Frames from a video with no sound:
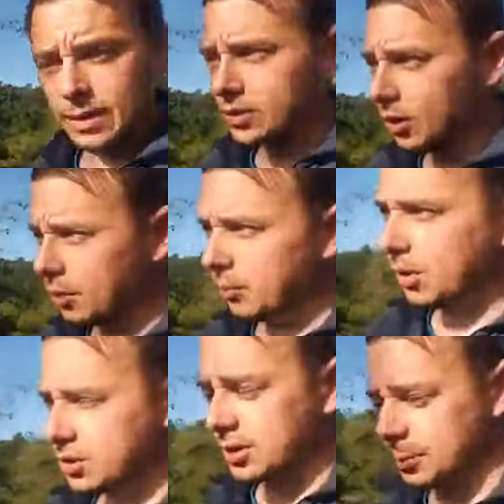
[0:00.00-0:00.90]
So
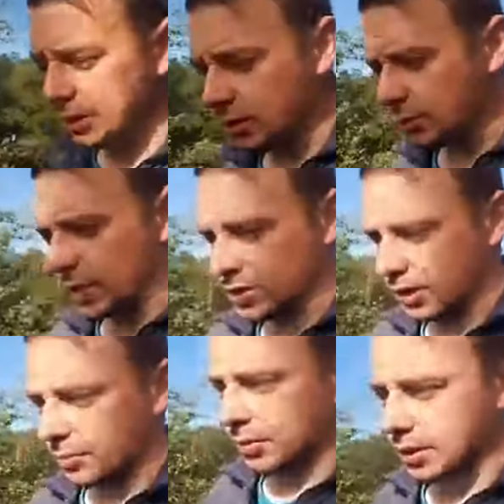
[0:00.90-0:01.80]
most of this is being used by
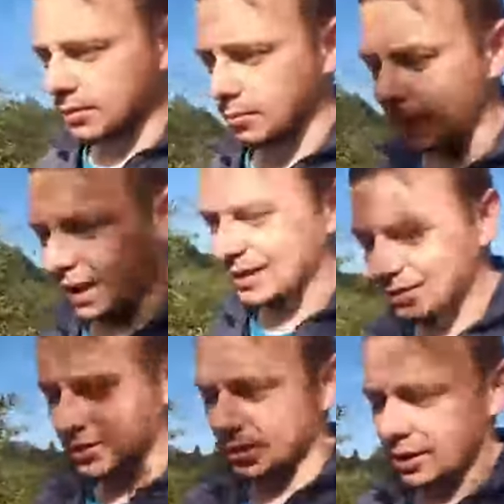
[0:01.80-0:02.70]
scrambling
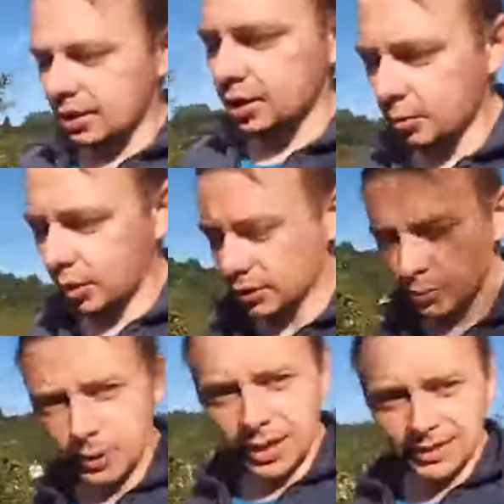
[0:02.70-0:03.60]
bikes,
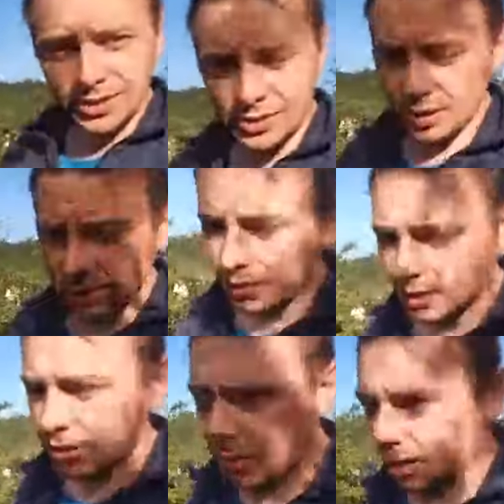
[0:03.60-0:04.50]
motorbikes.
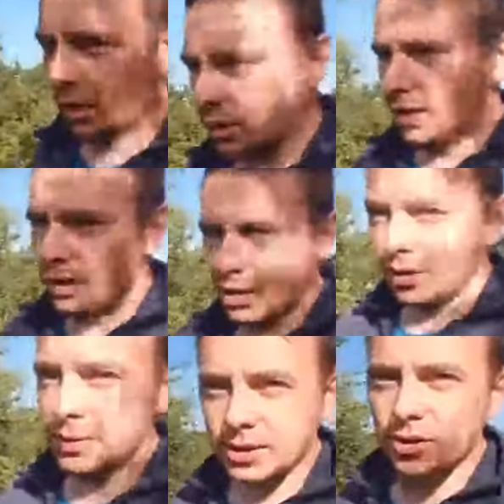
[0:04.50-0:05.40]

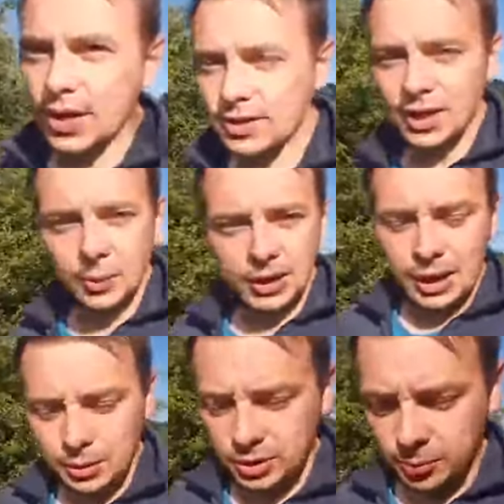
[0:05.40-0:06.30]
It's crazy that we
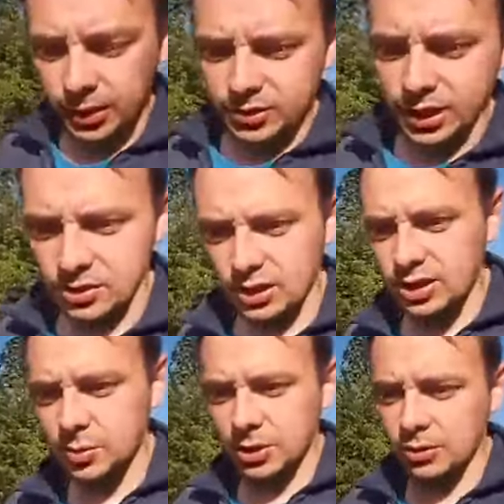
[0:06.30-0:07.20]
allow a SSSI site
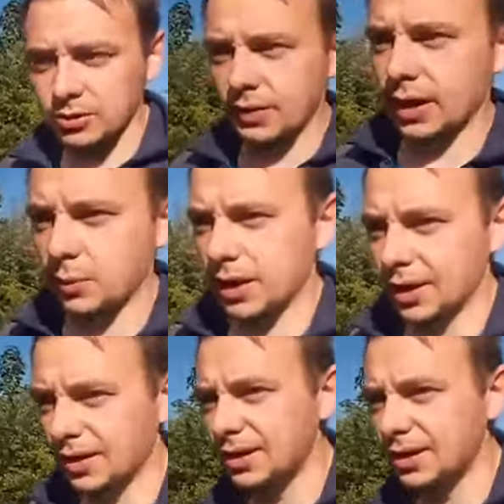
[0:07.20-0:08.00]
to be used in that way.